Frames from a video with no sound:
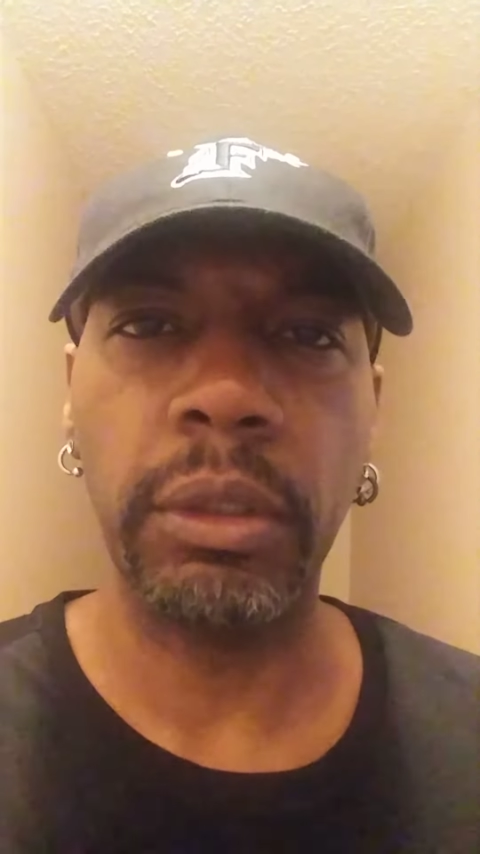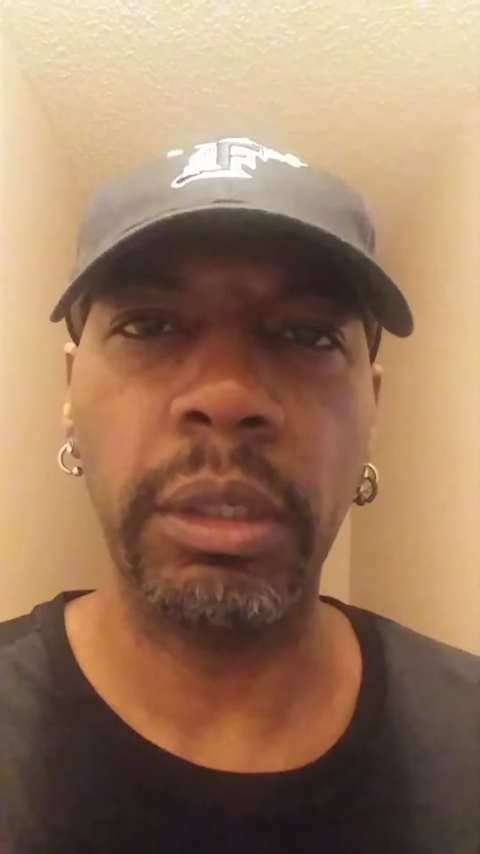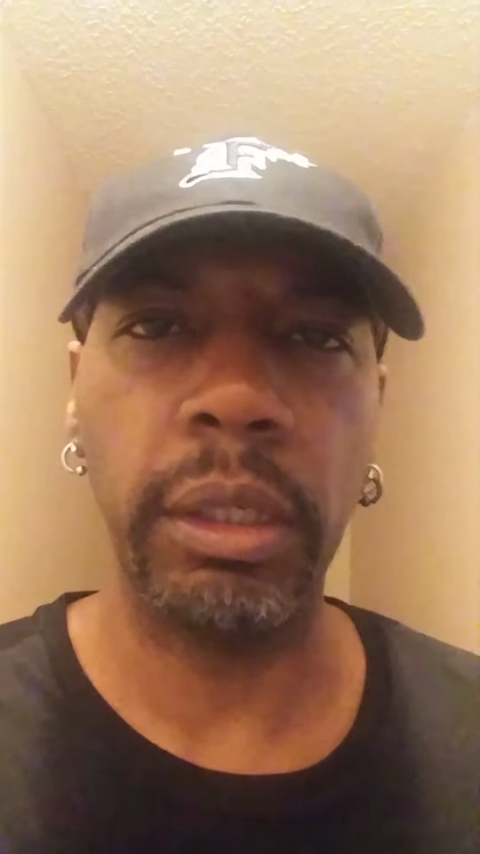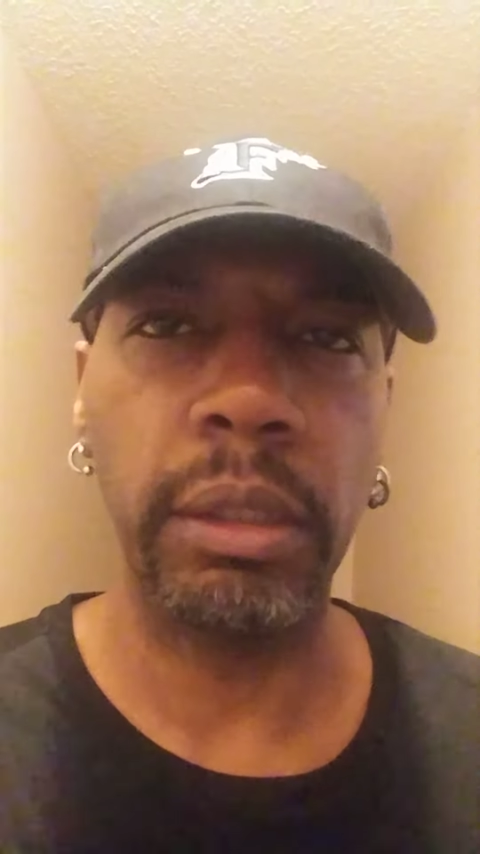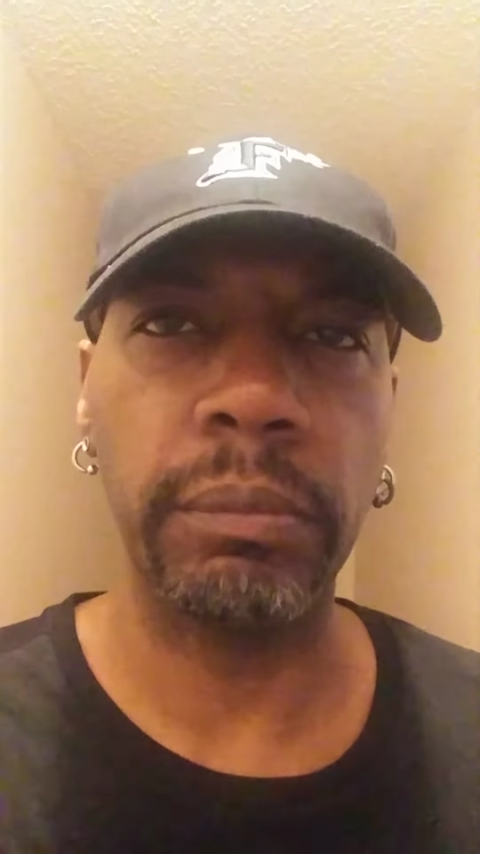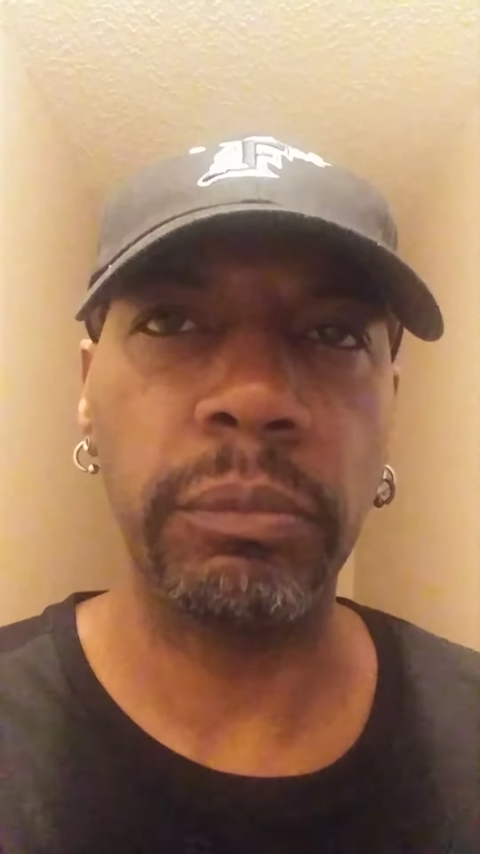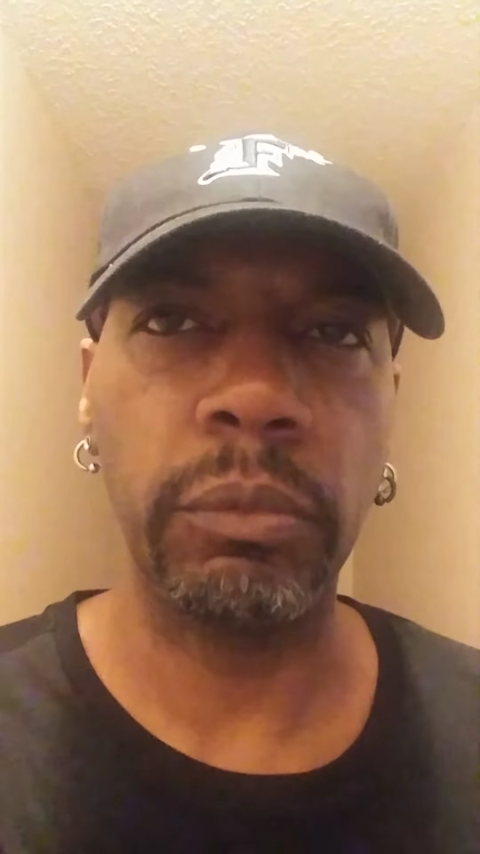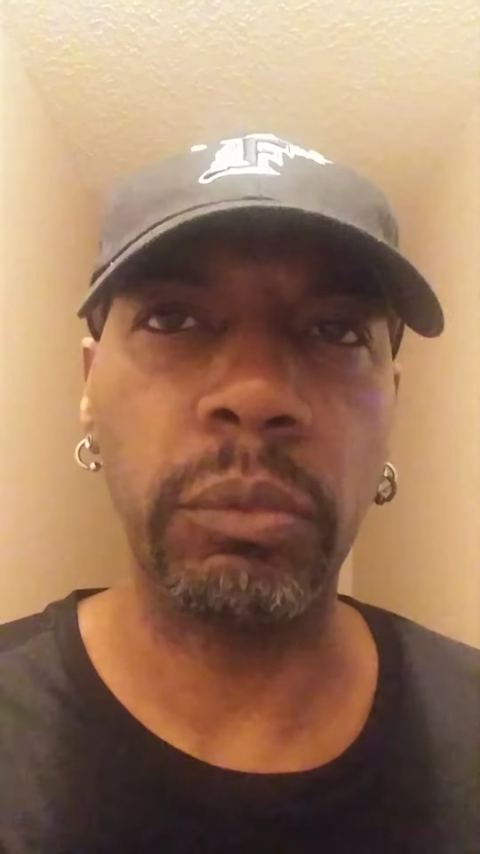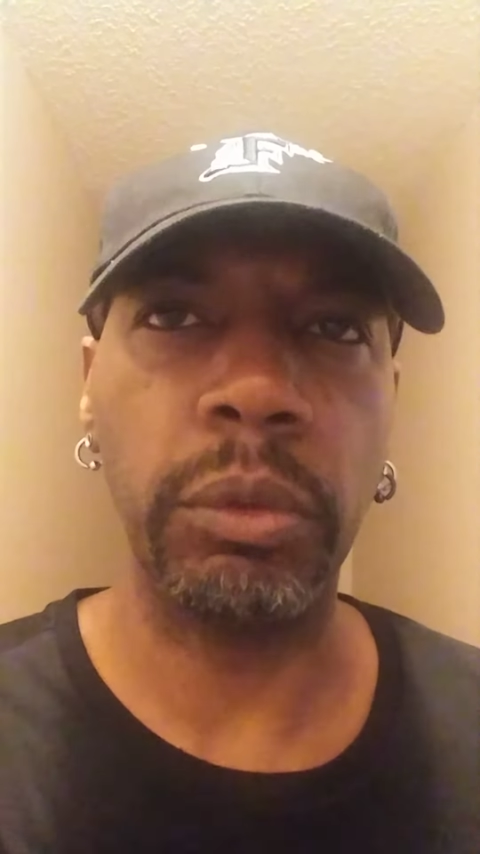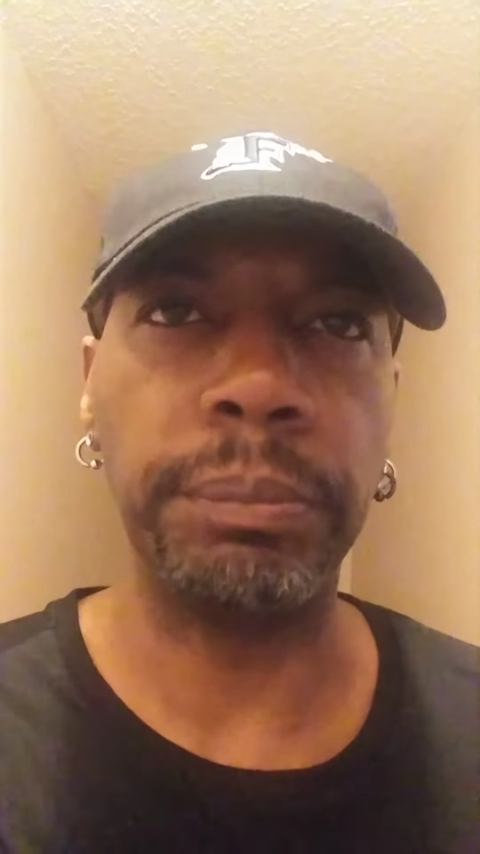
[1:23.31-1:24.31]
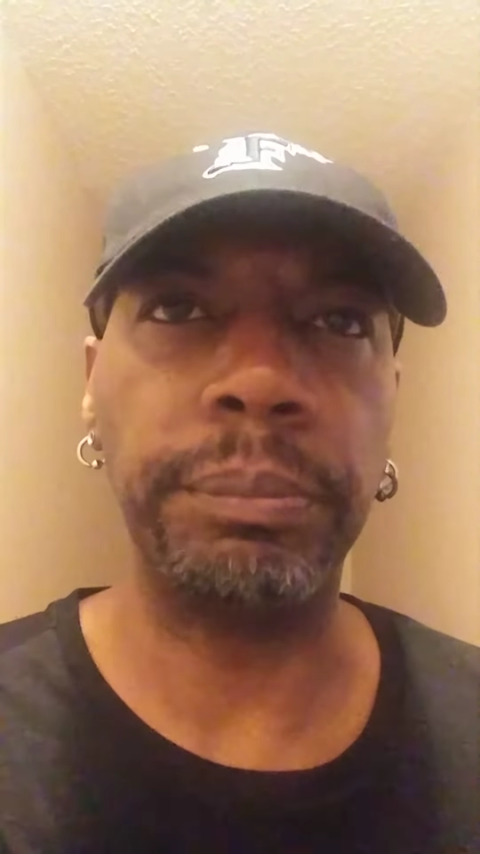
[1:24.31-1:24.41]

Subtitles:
would